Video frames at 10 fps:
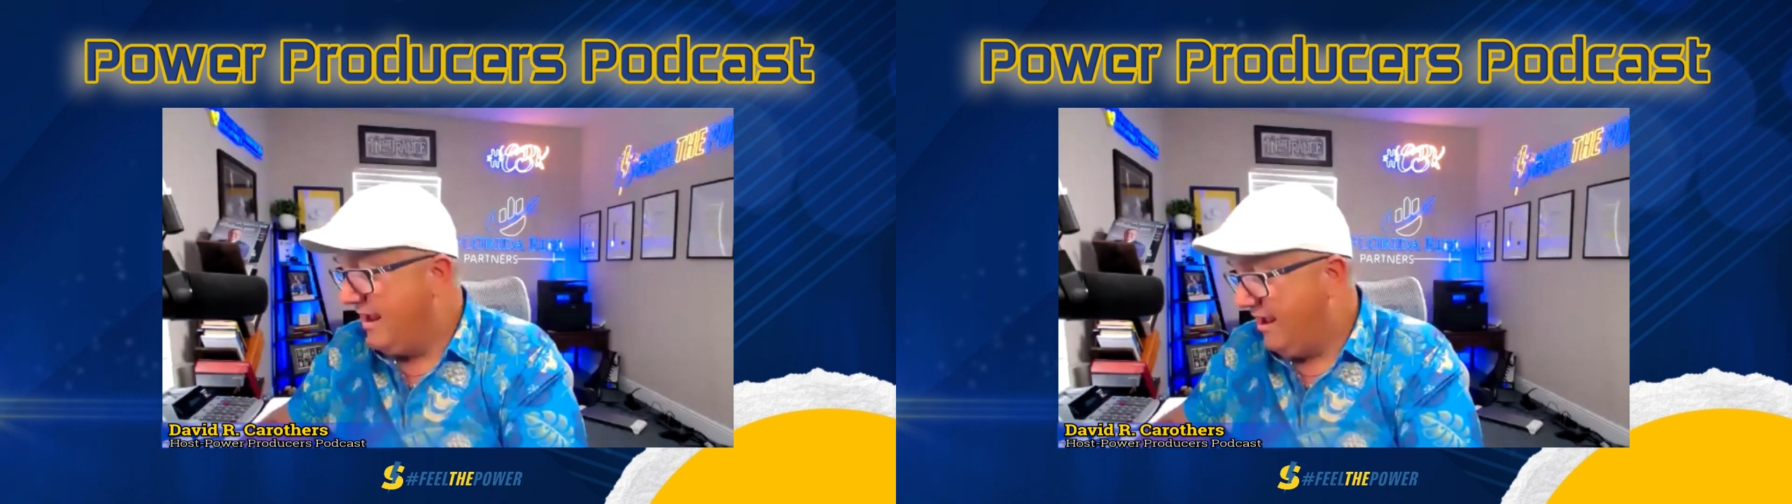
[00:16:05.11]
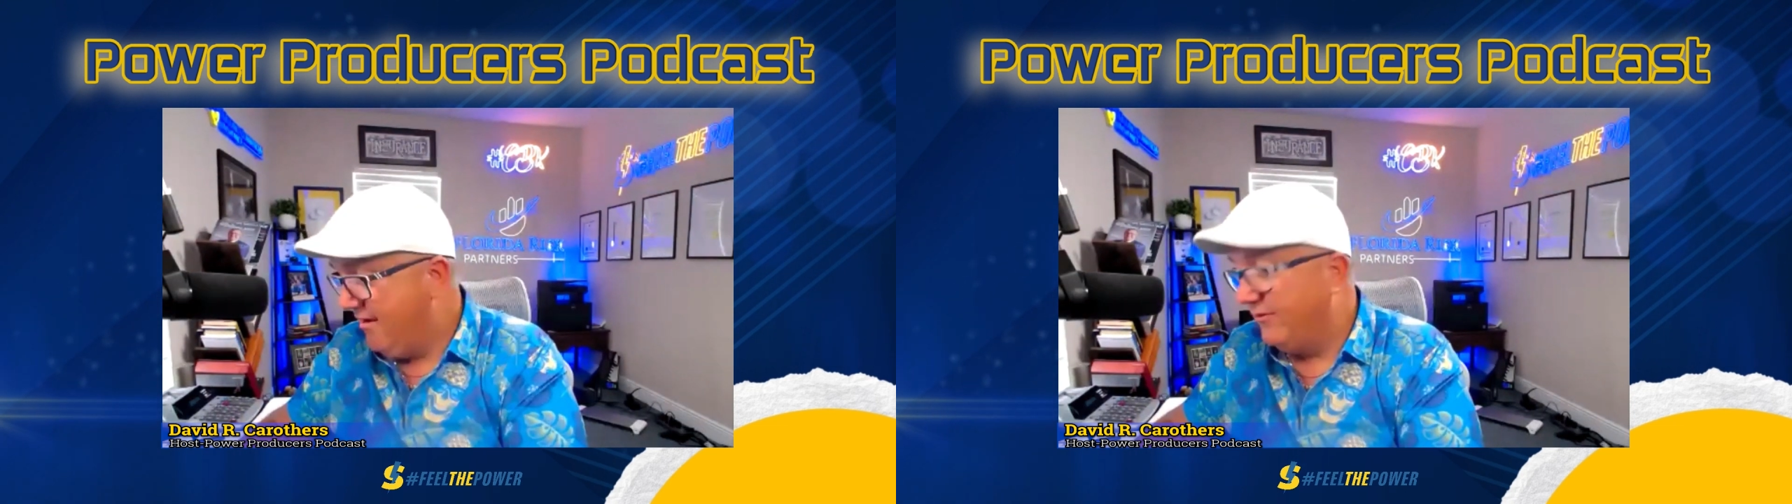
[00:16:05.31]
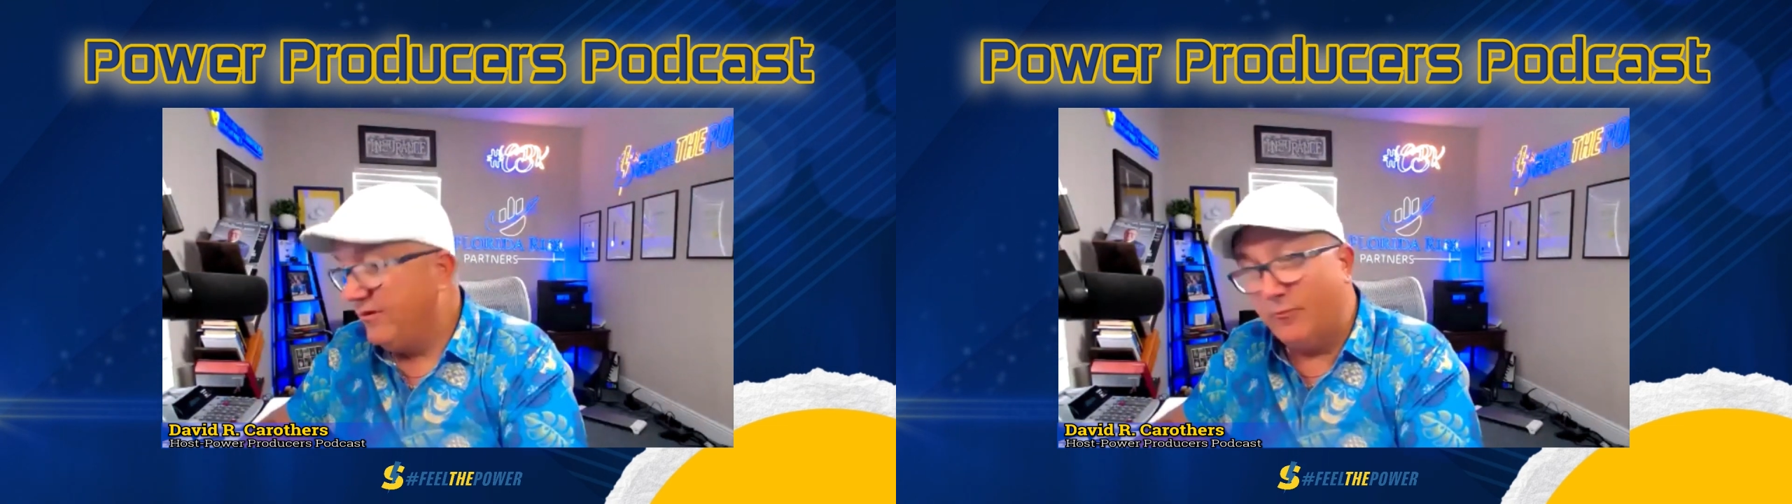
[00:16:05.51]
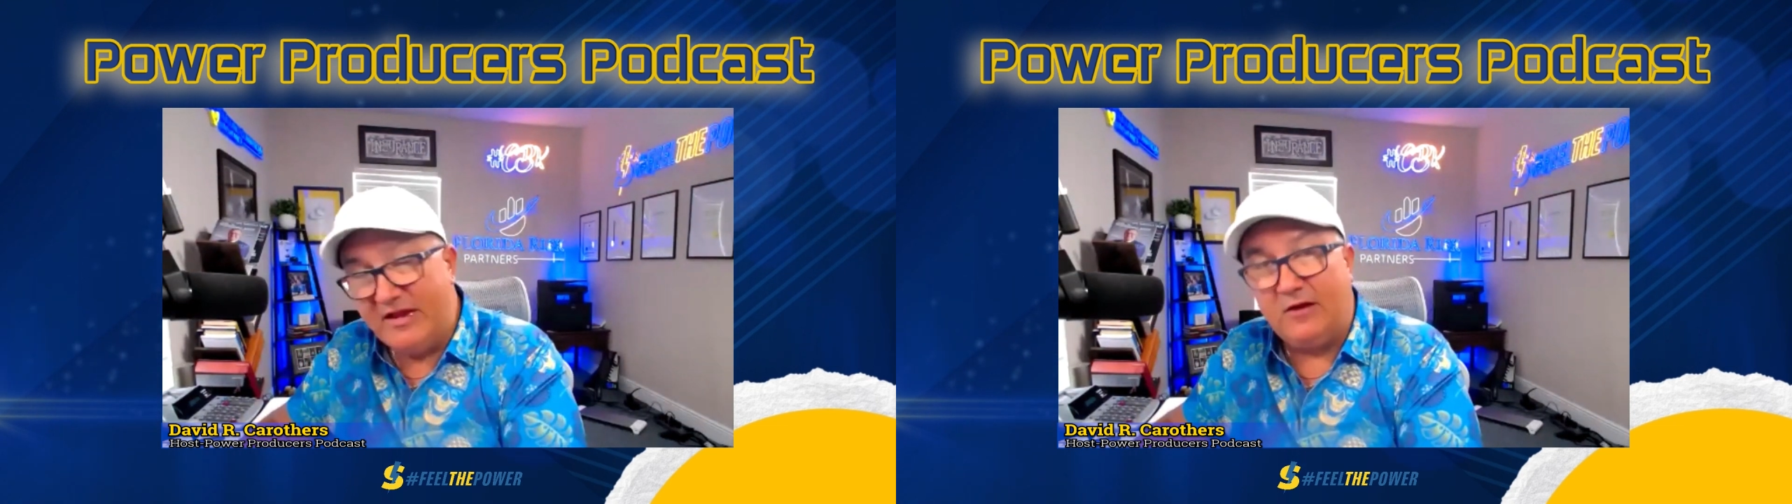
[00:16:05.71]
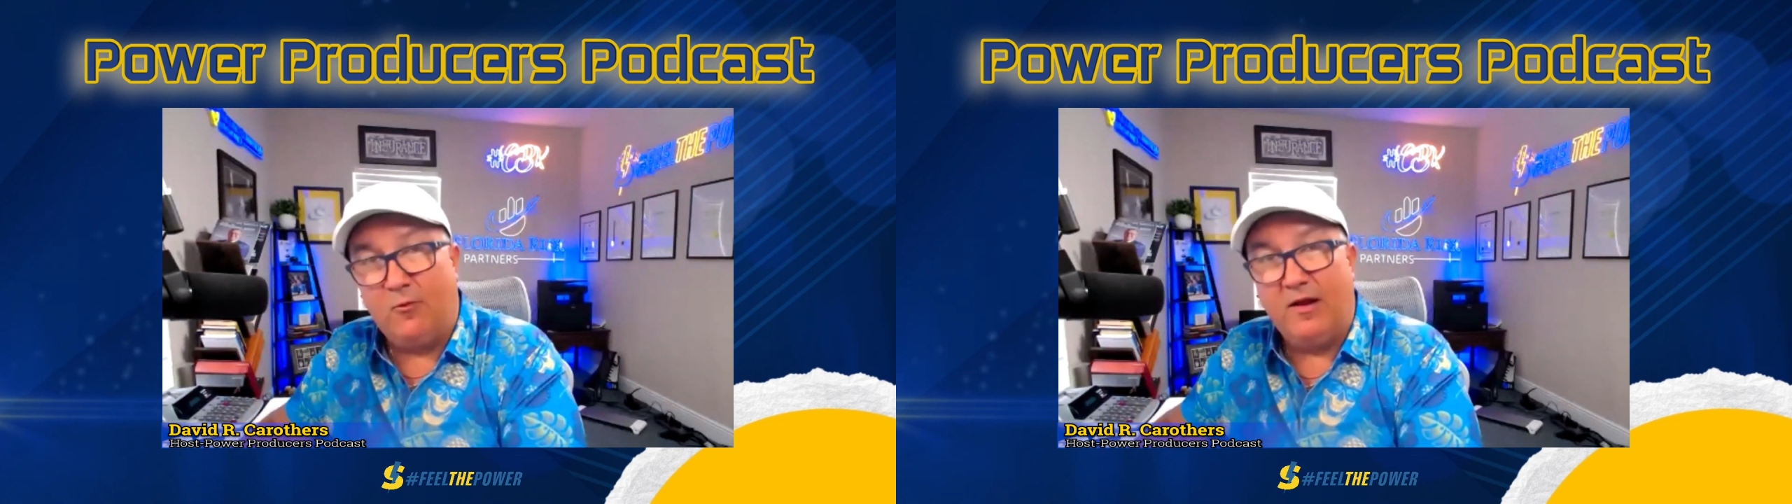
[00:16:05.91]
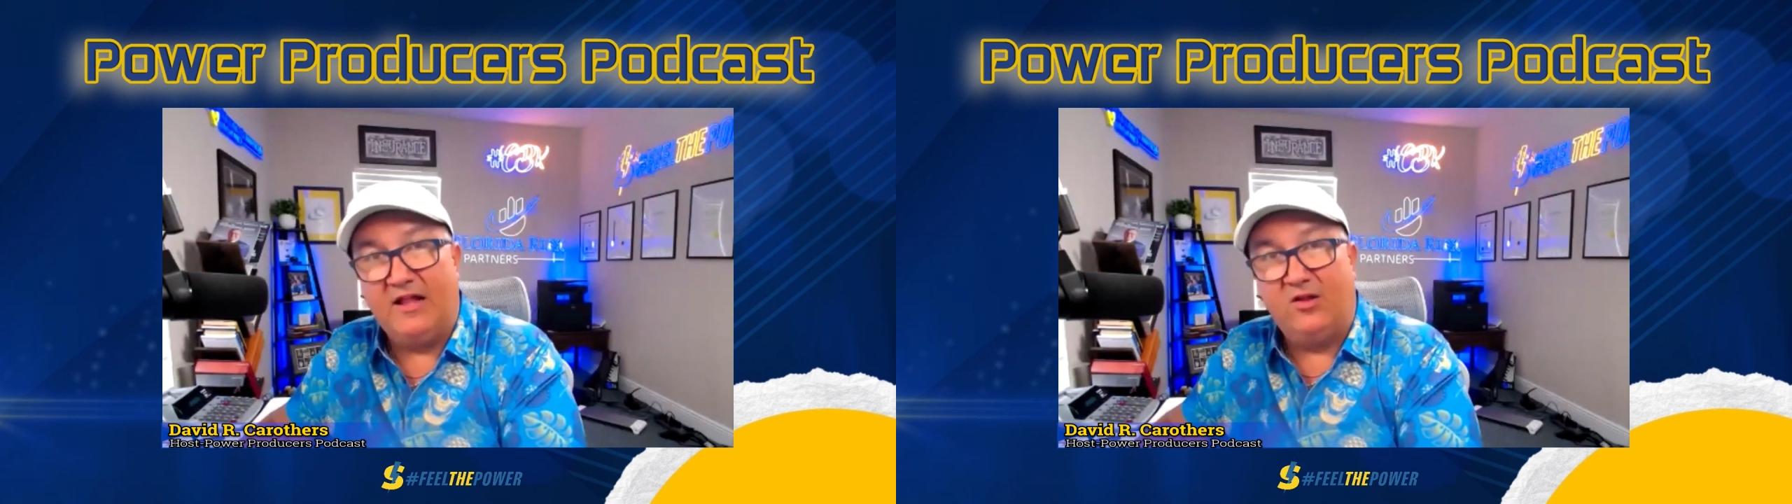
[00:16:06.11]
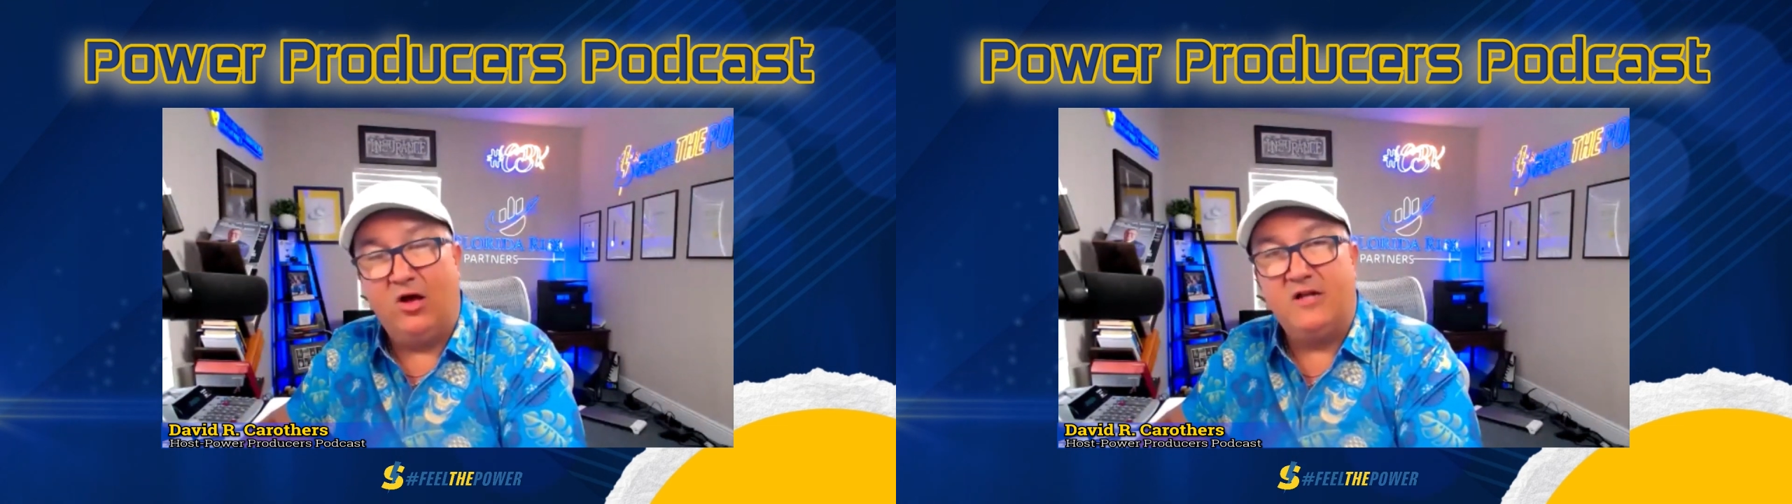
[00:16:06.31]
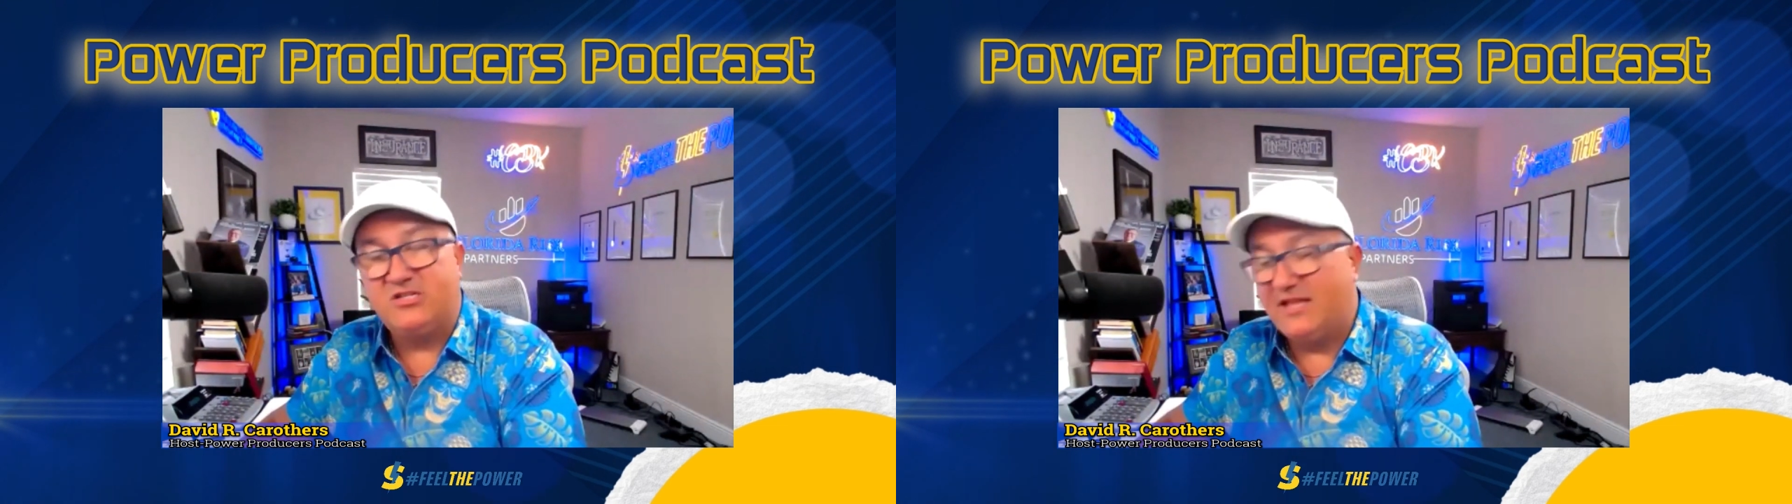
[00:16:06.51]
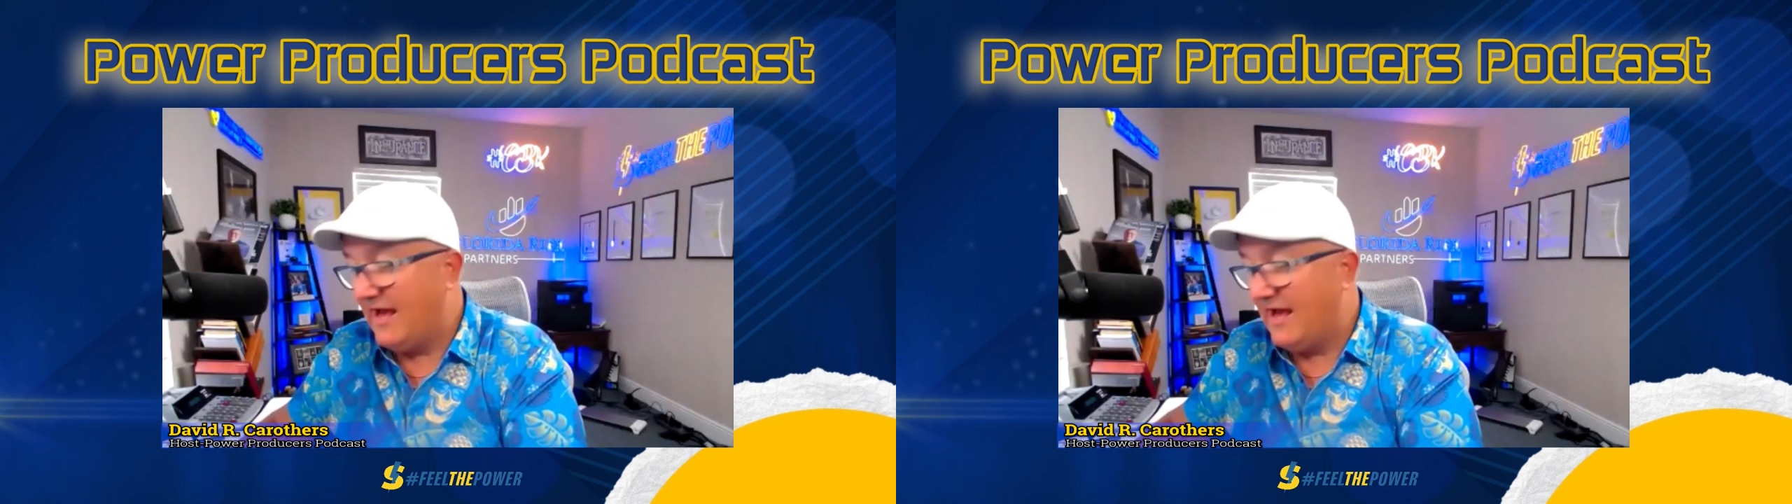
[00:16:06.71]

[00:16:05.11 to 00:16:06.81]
every week when I launch